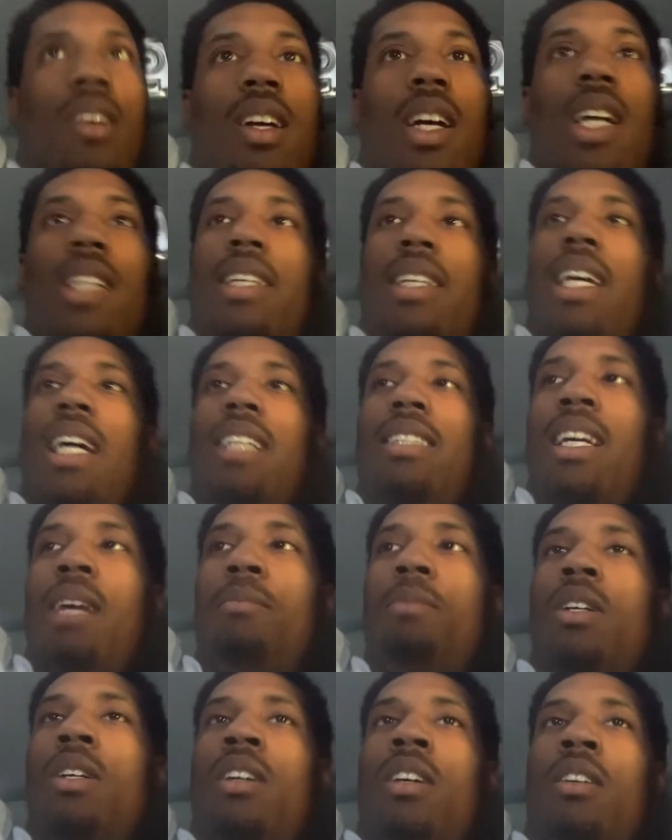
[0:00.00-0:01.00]
Then I think I'm
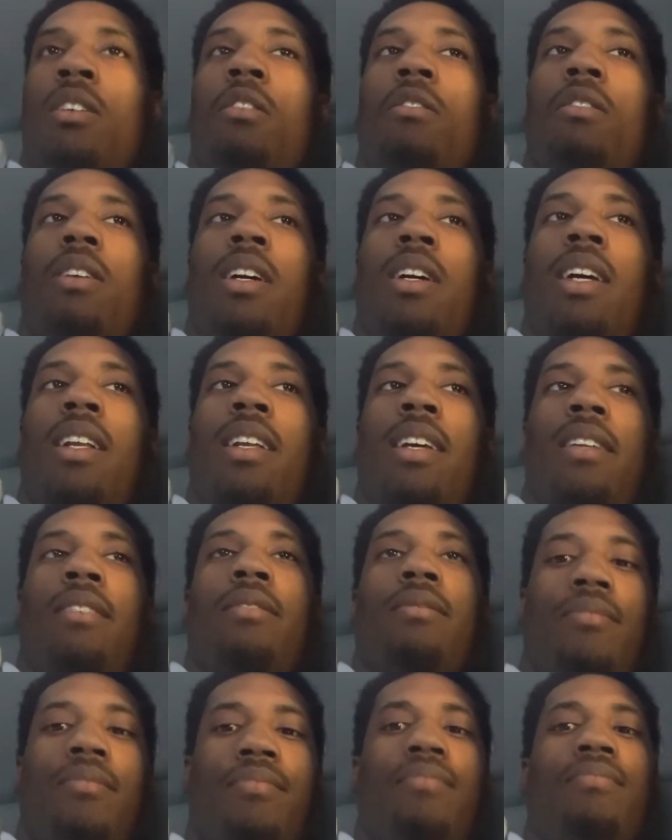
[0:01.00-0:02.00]
gonna go ahead
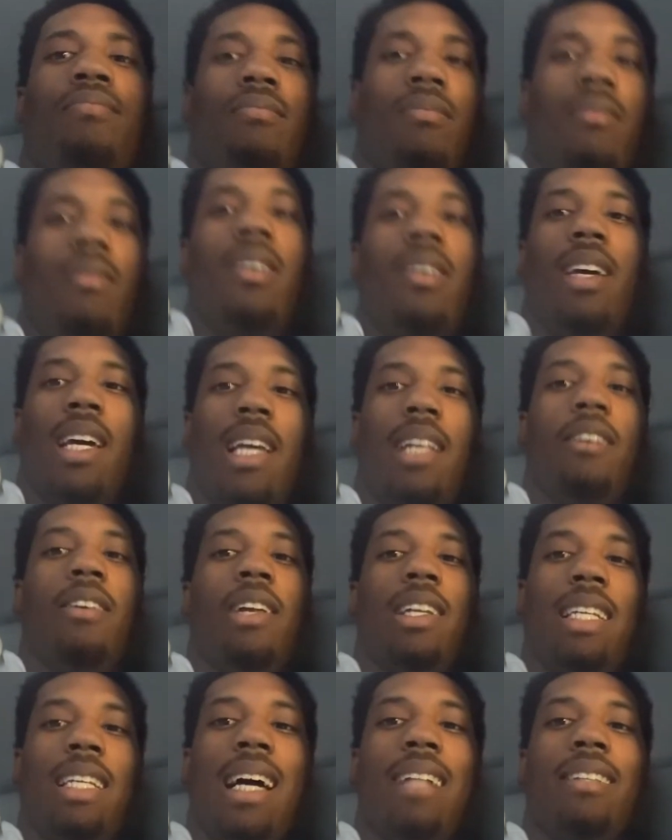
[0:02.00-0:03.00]
and head
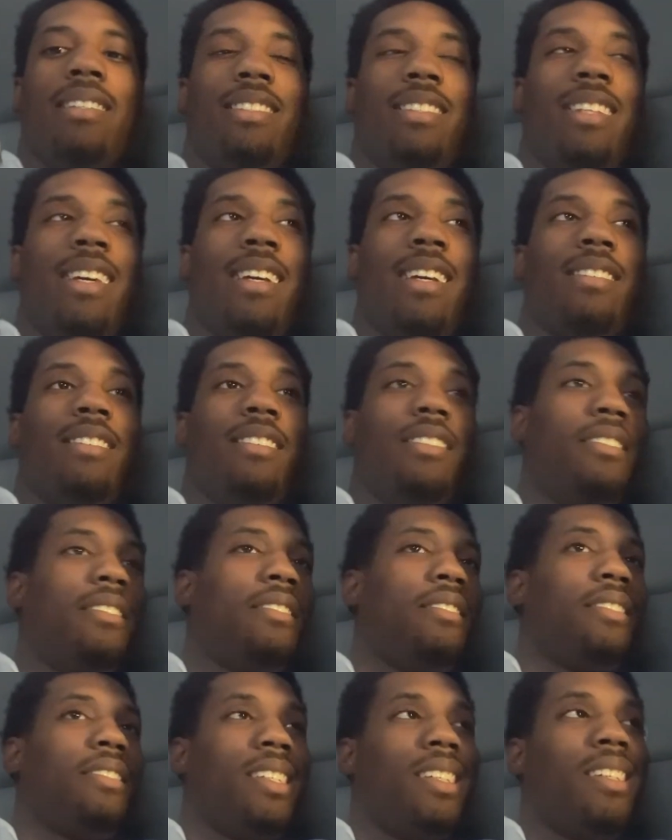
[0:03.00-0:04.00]
on Dallas, Texas,
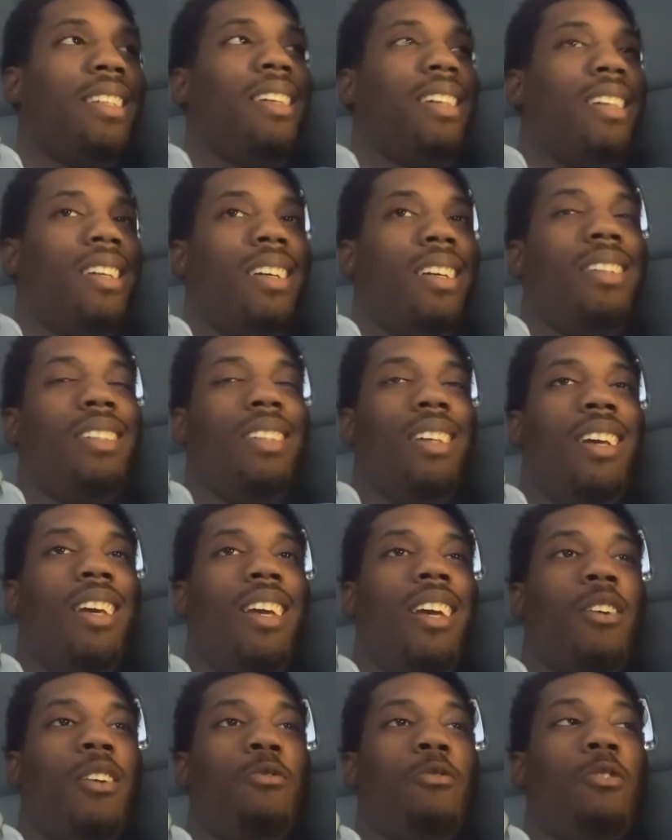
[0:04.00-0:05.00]
to
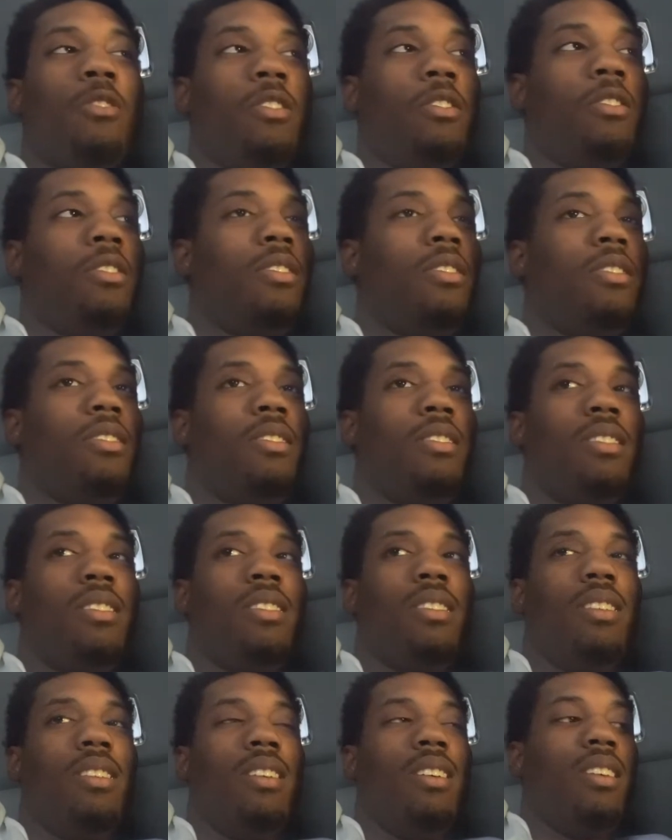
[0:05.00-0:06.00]
headquarters,
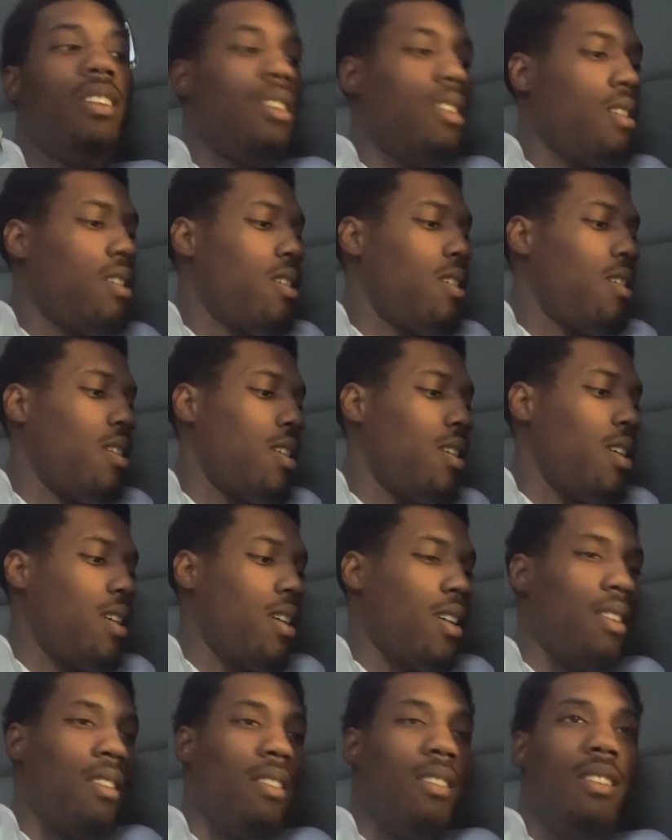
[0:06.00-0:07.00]

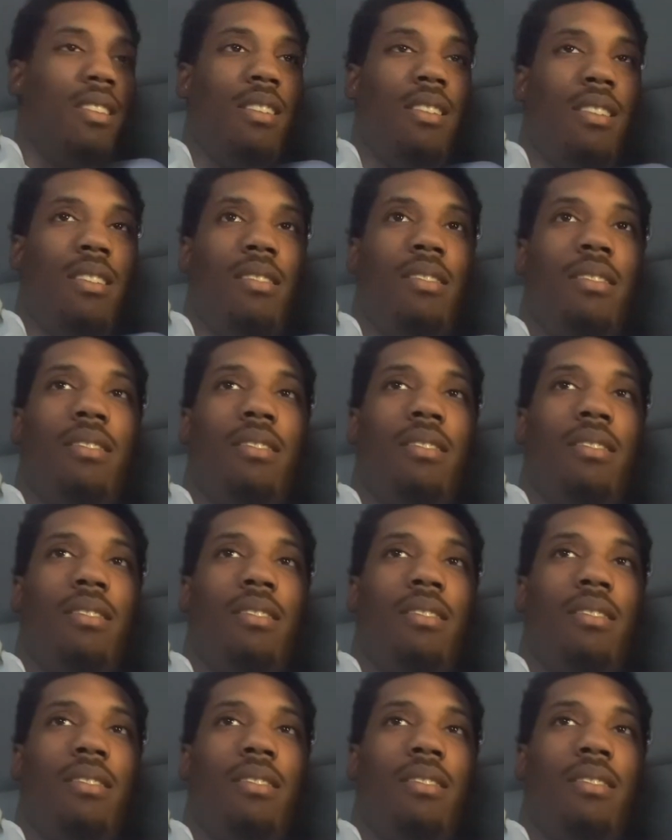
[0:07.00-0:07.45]
and I